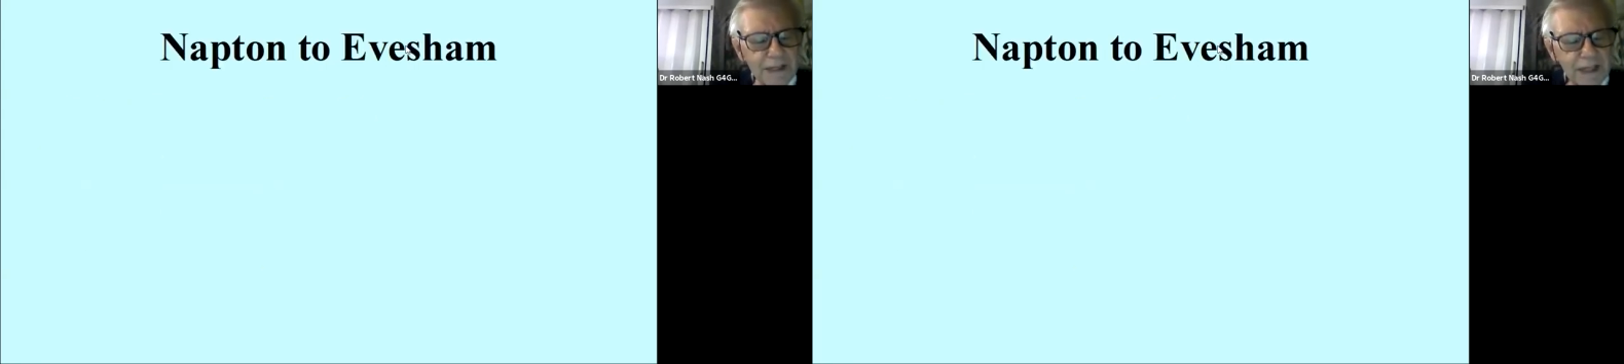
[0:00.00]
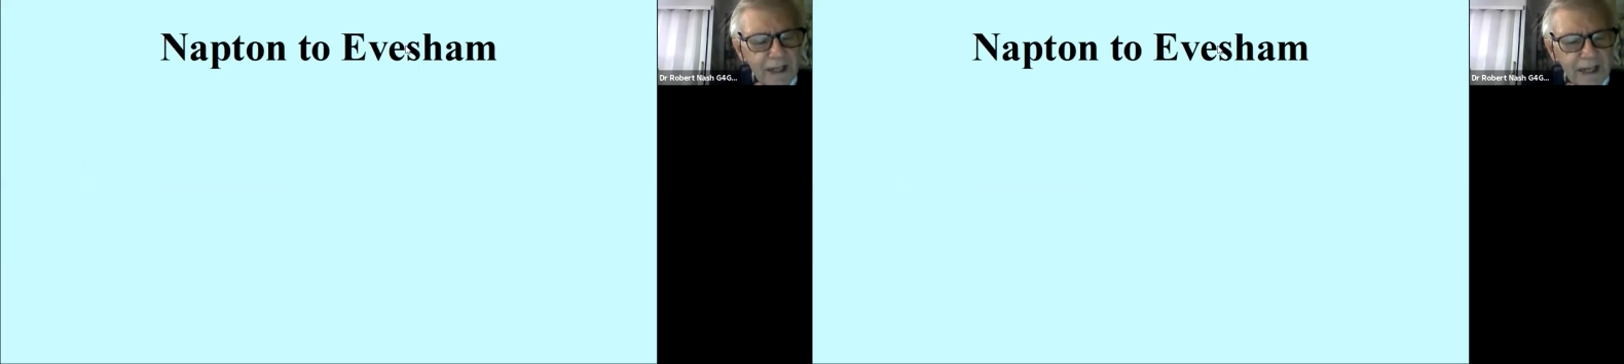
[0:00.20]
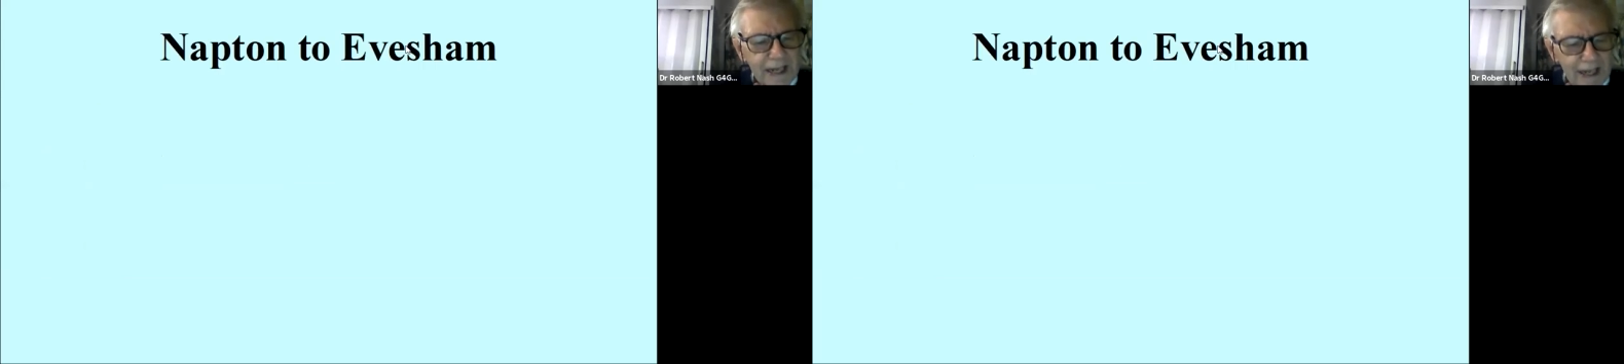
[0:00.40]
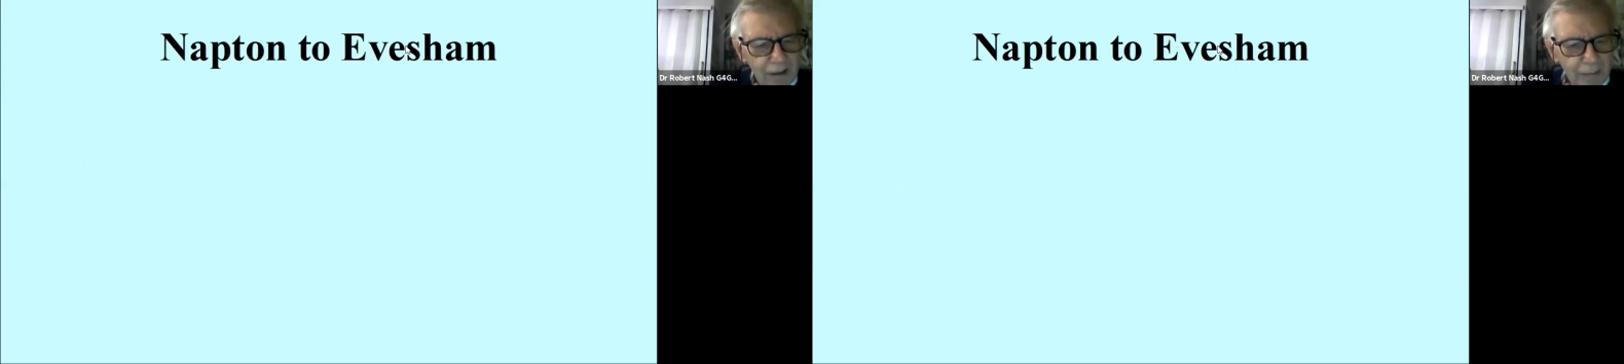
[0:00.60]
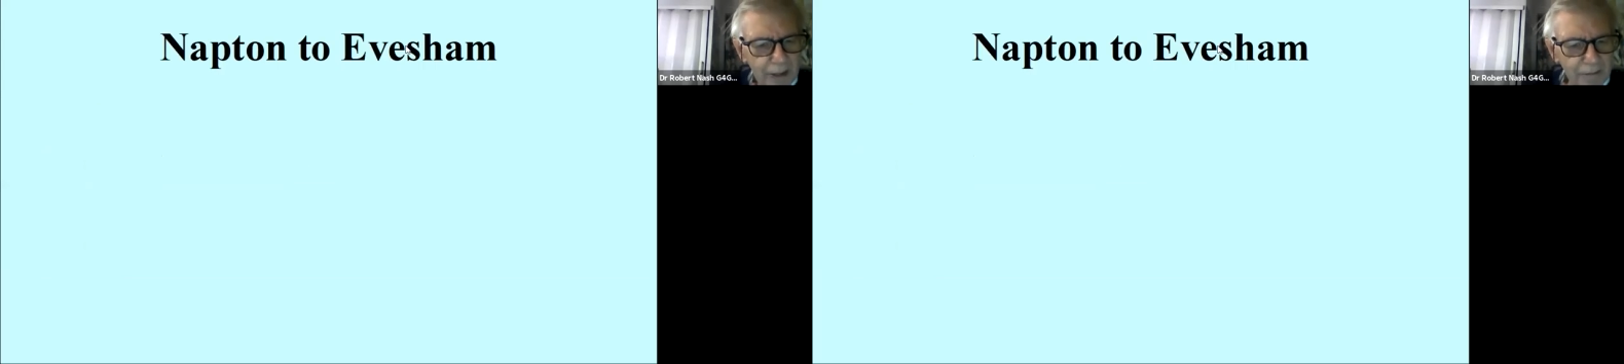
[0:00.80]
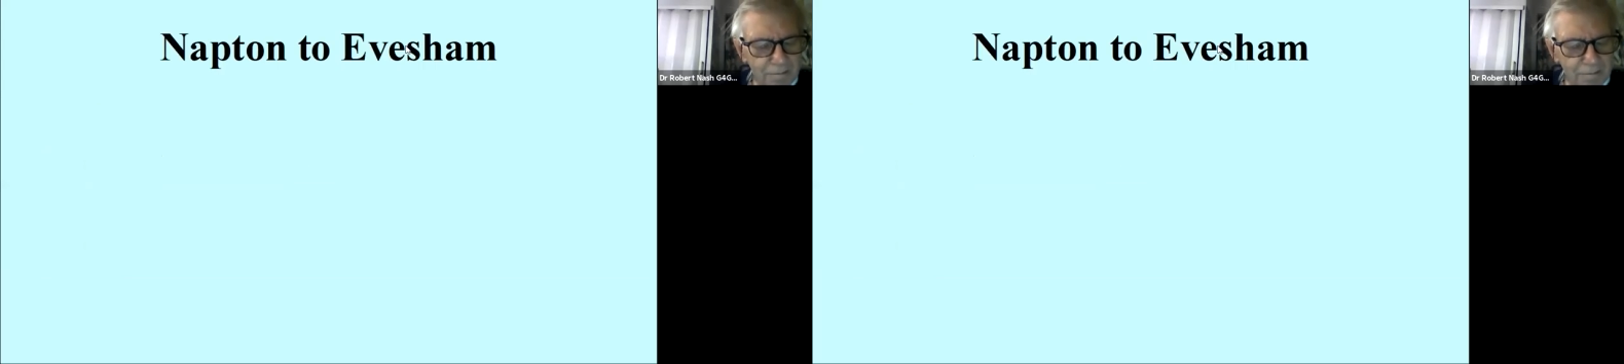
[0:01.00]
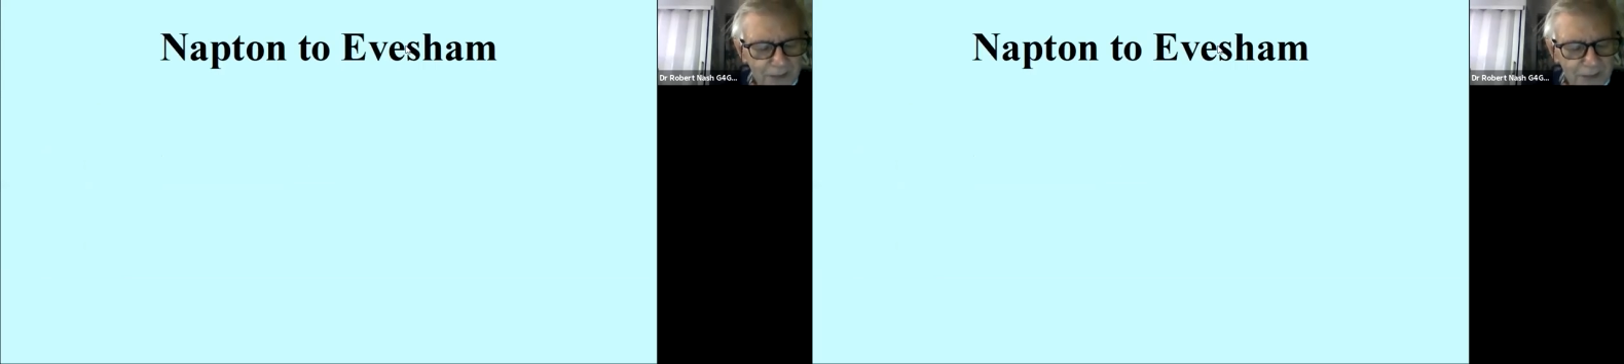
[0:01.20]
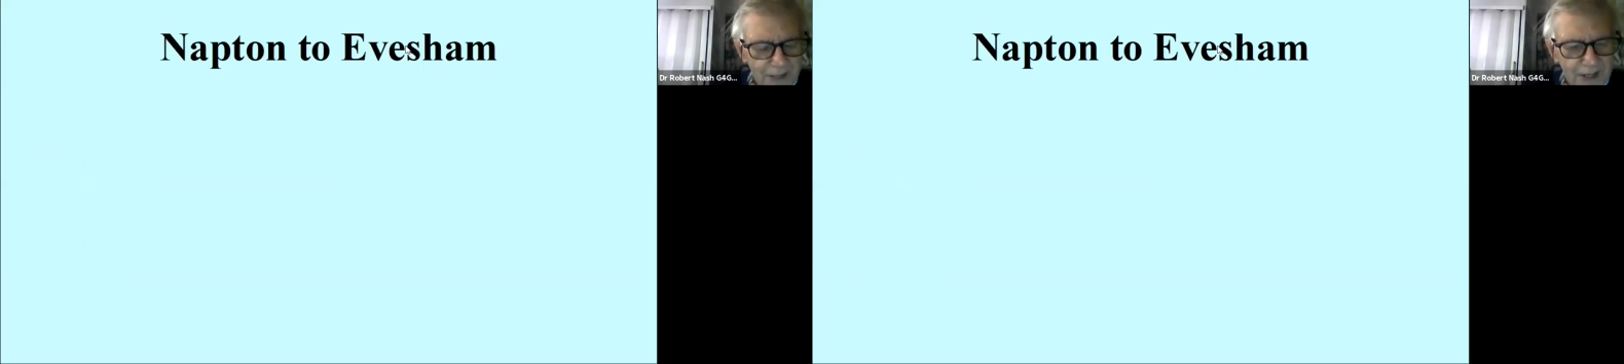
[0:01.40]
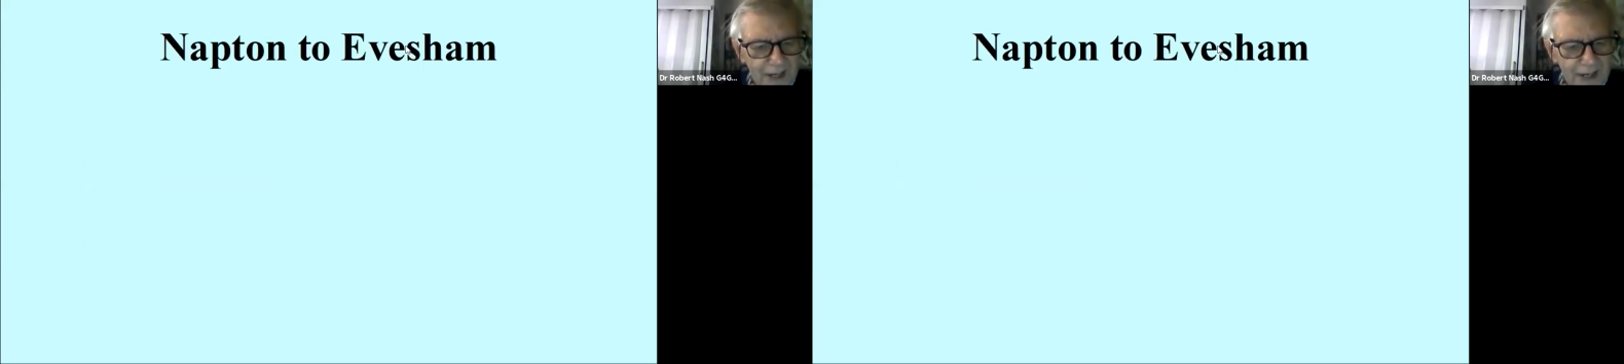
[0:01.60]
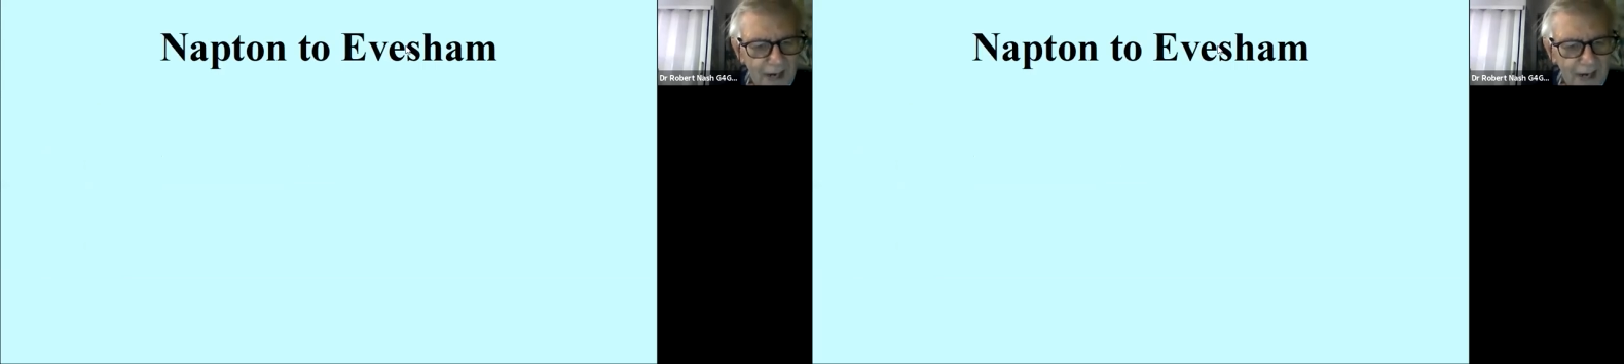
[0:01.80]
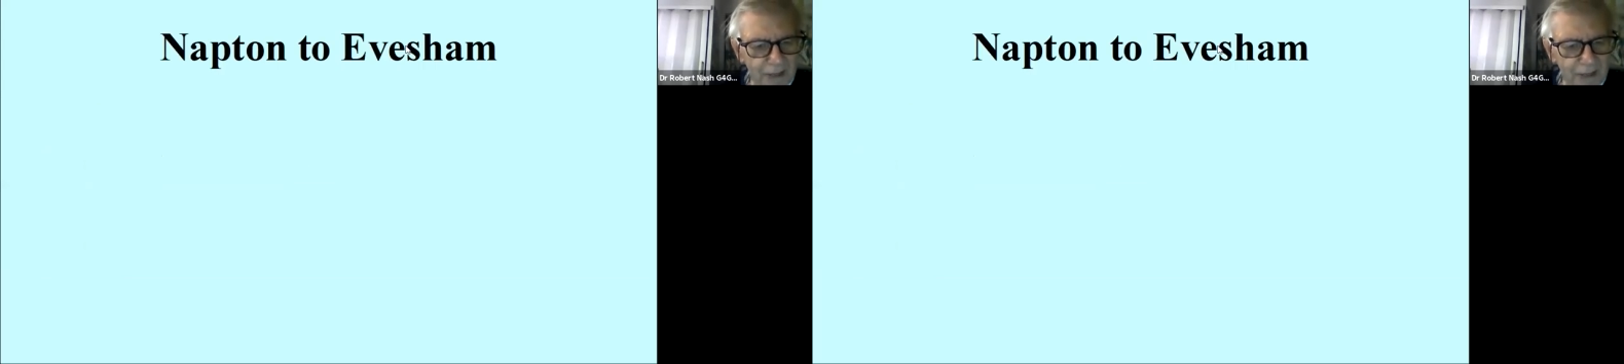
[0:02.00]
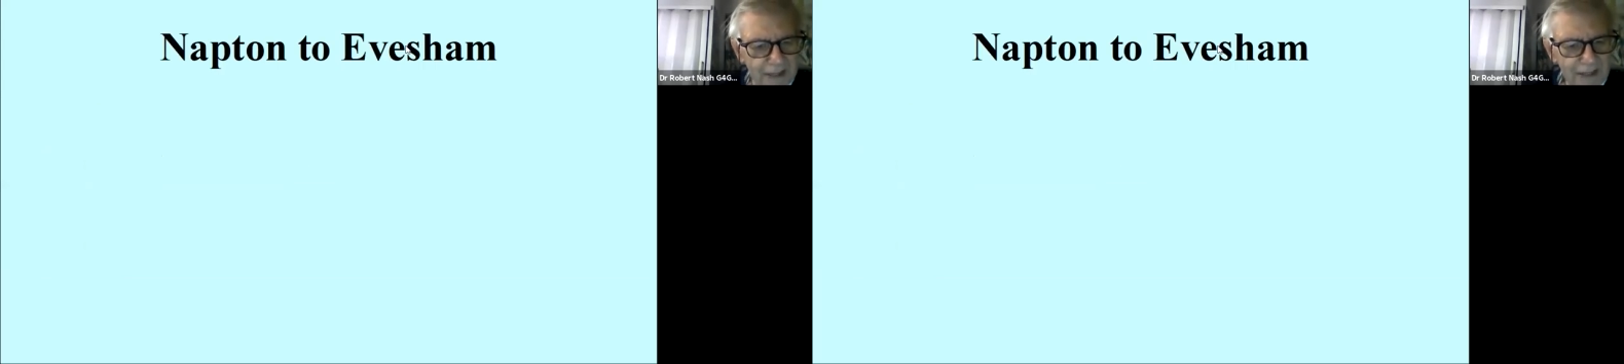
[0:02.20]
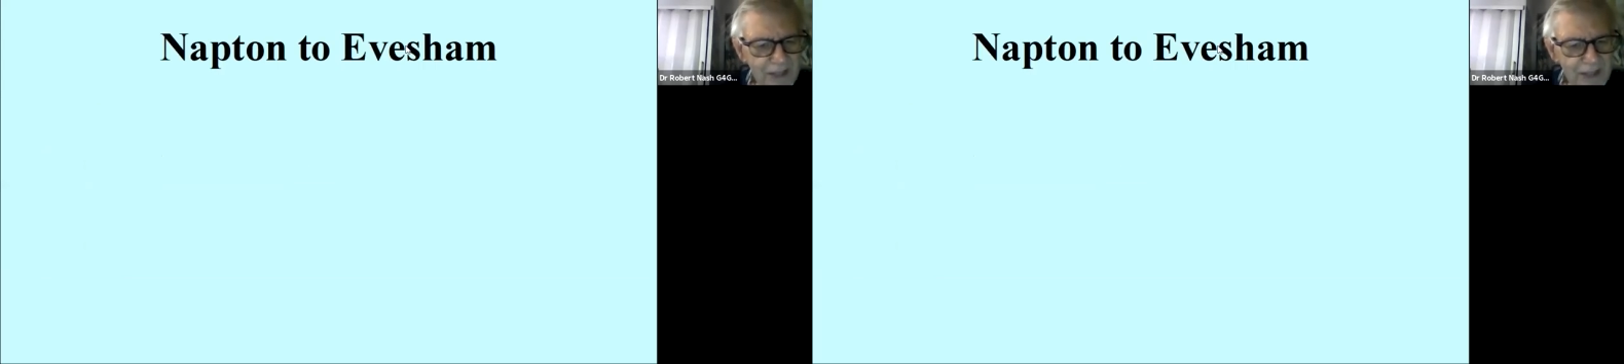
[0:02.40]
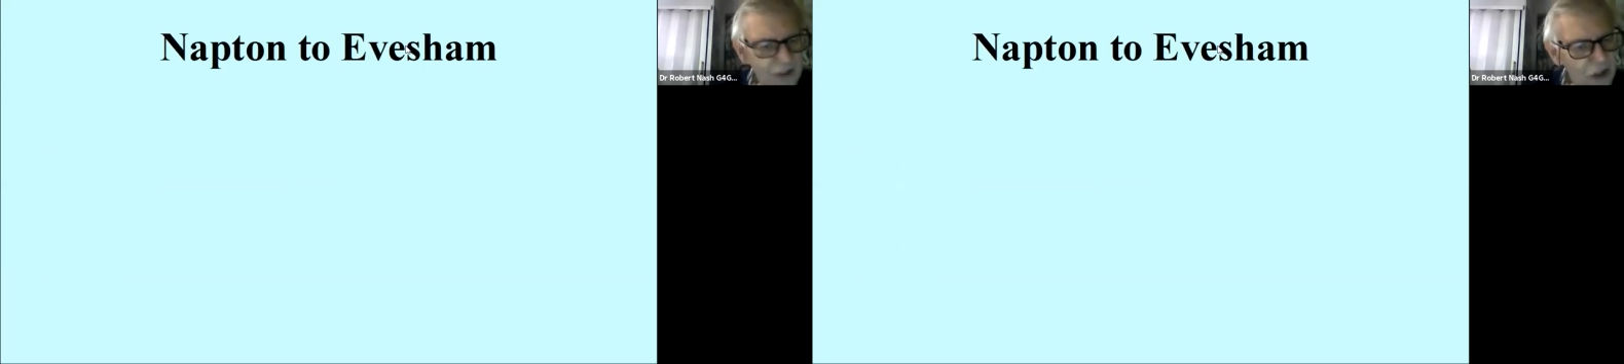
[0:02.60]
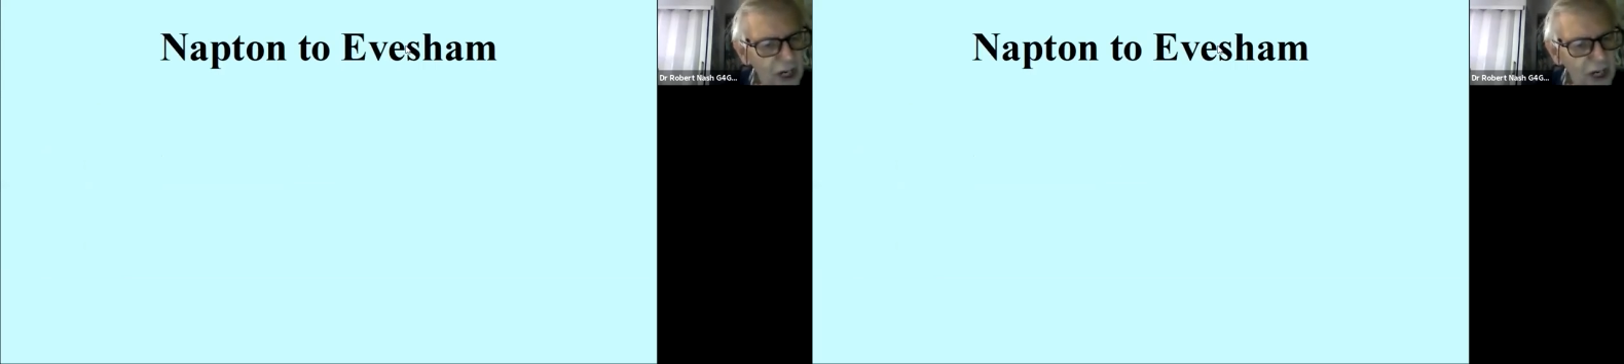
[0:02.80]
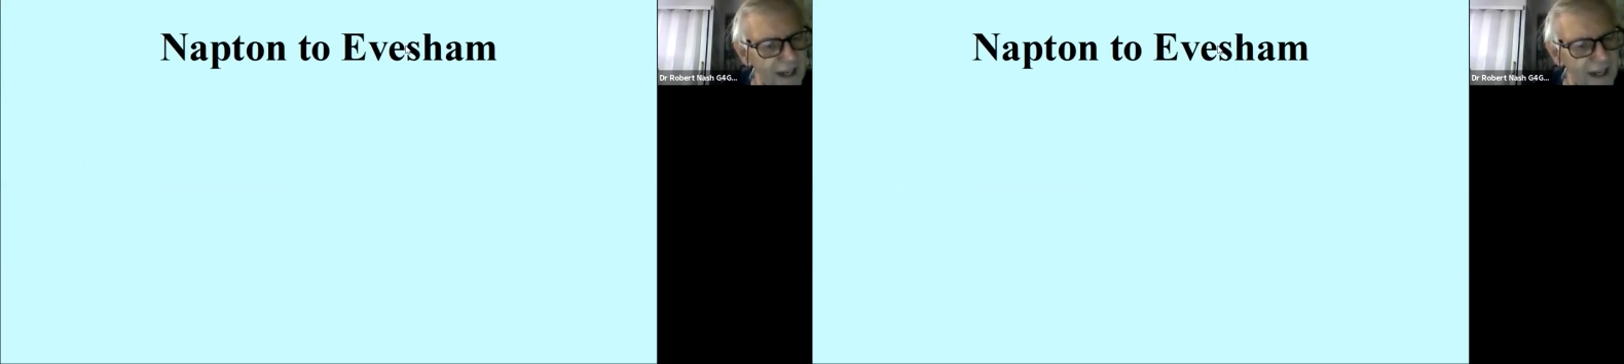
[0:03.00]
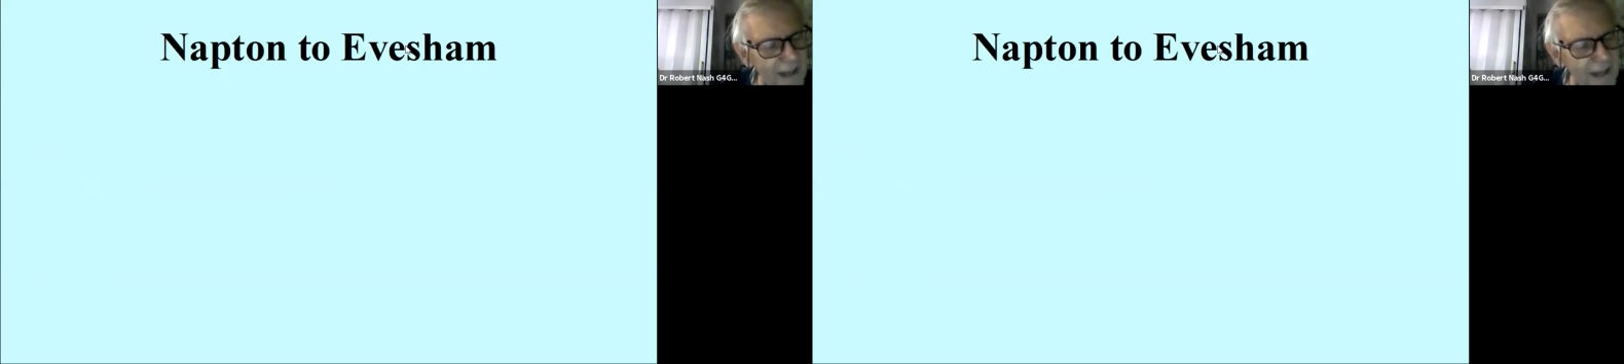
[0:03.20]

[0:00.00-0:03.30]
in a canal boat, and we did this journey